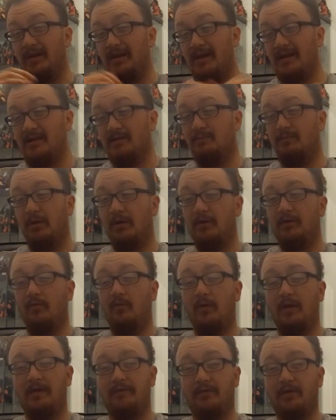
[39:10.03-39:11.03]
I guess,
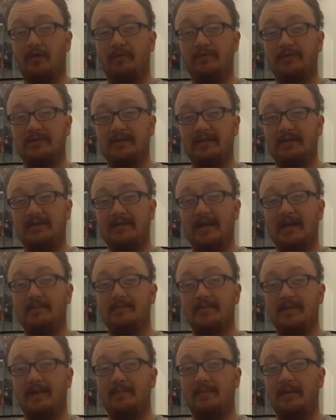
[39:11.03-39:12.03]
but whenever obviously you
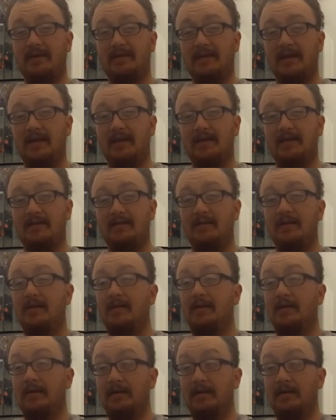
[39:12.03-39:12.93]
times that by 10,